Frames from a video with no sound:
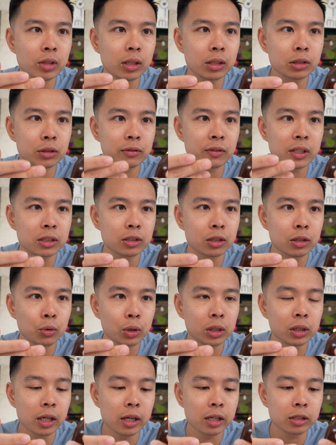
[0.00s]
it's Cerveza
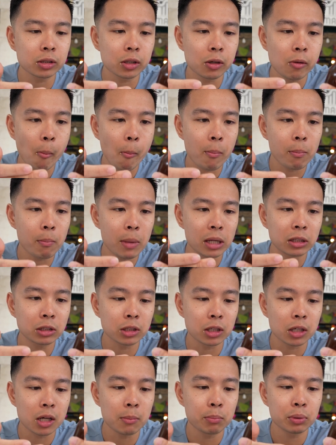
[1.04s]
Norte, so
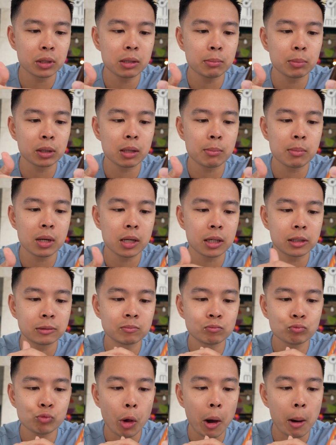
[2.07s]
Mexican company, but they made a
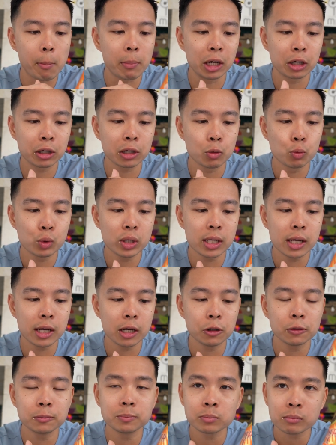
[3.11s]
American wheat
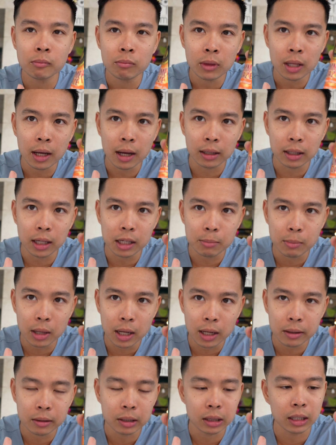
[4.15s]
ale. I like
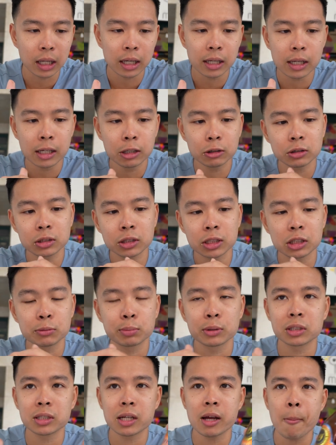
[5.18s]
my light ale,
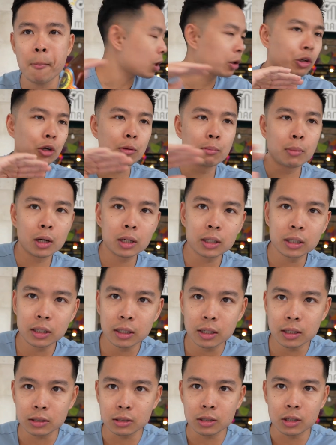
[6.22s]
6%. They were
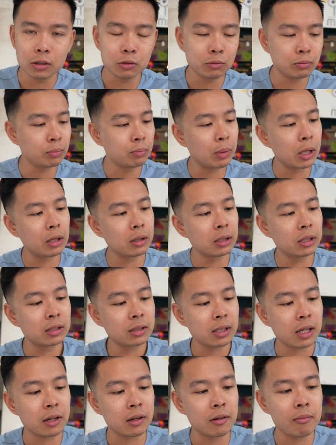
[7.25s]
marketing it, so apparently
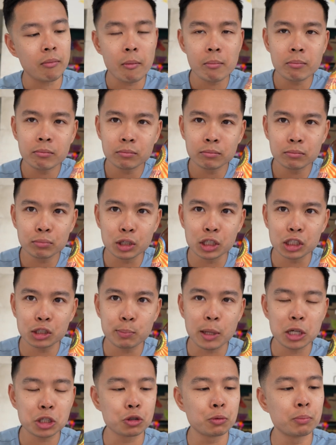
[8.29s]
it's like a pretty
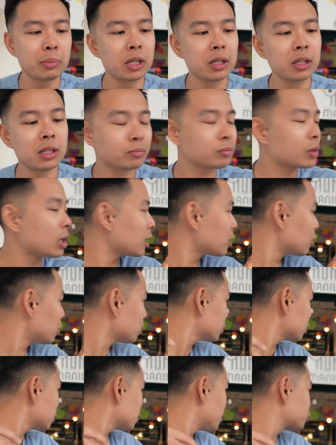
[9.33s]
special beer. They
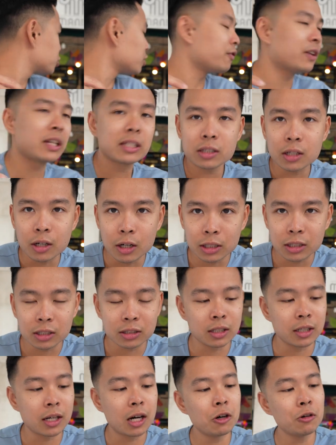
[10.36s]
call it a Cerveza
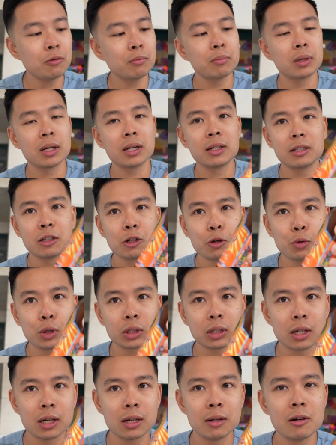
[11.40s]
Artesanal, but
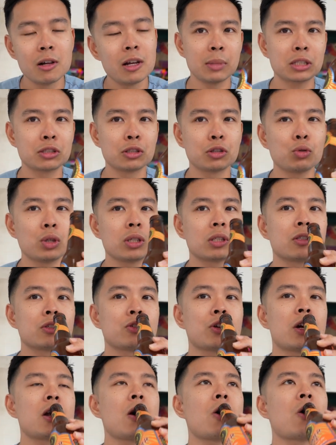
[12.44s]
with a Mexican twist. Let's
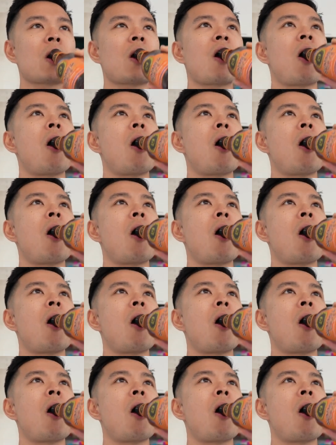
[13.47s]
try it out.